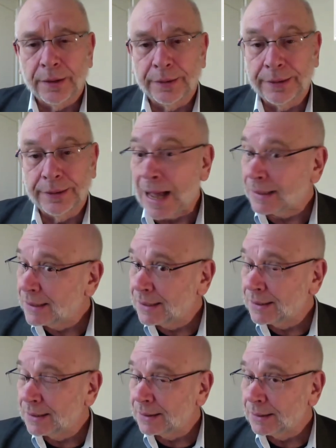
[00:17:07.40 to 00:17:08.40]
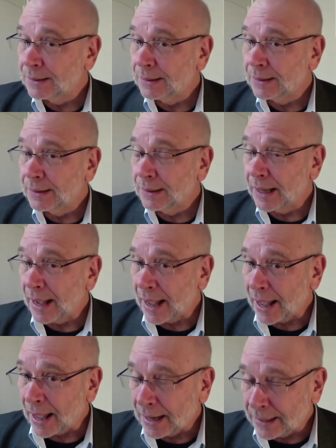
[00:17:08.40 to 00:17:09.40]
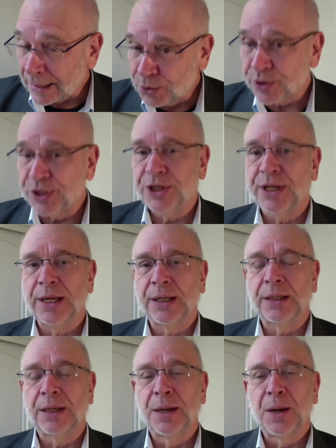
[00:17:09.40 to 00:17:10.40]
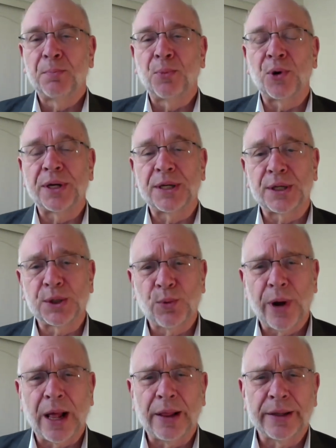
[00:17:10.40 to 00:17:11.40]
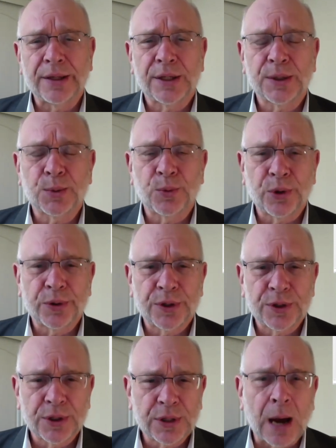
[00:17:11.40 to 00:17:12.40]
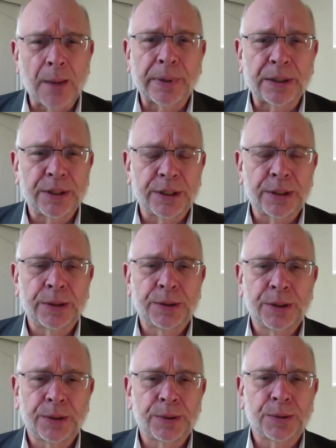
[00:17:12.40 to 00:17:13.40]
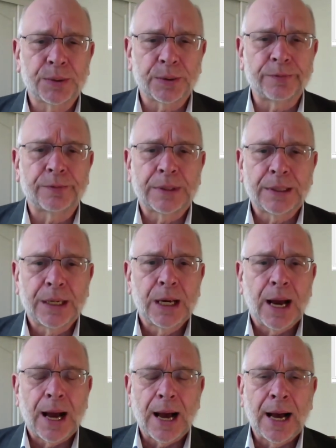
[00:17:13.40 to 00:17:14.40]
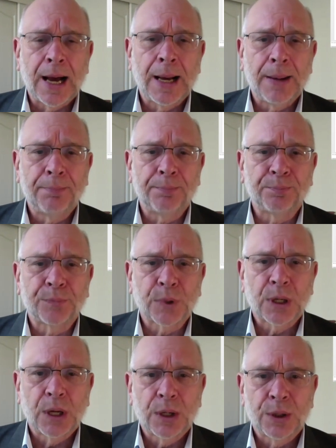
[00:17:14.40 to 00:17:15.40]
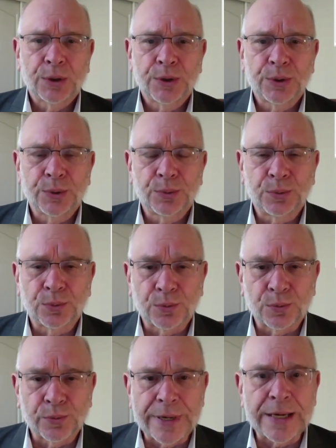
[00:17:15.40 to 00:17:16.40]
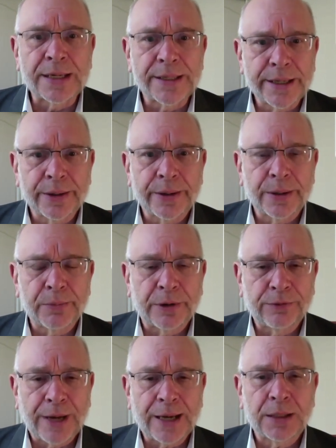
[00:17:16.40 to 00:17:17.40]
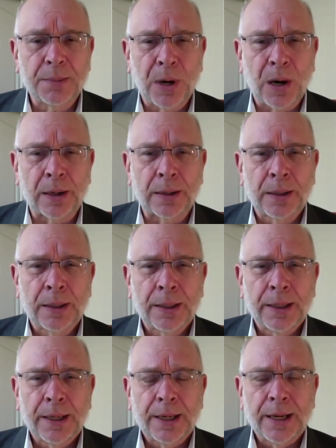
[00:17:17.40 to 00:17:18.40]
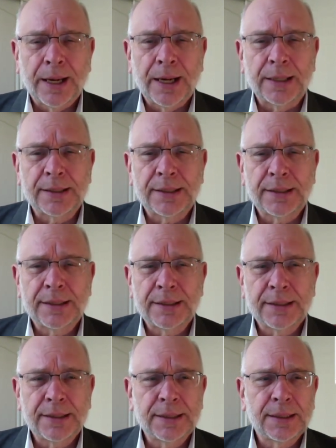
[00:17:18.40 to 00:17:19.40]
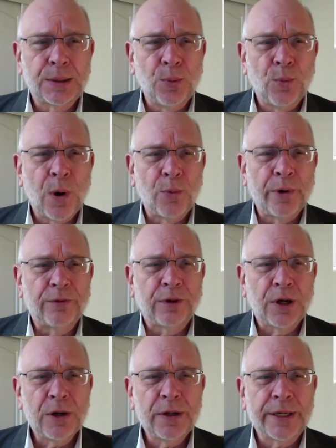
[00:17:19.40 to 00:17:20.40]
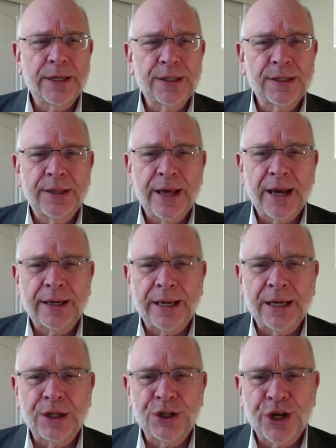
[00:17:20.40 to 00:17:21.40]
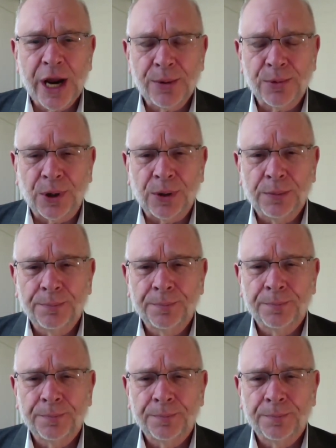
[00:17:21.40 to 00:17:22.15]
that's an interesting point as well. This is worth stopping to sort of to reconsider and reflect upon. It's what we've learned is that in general,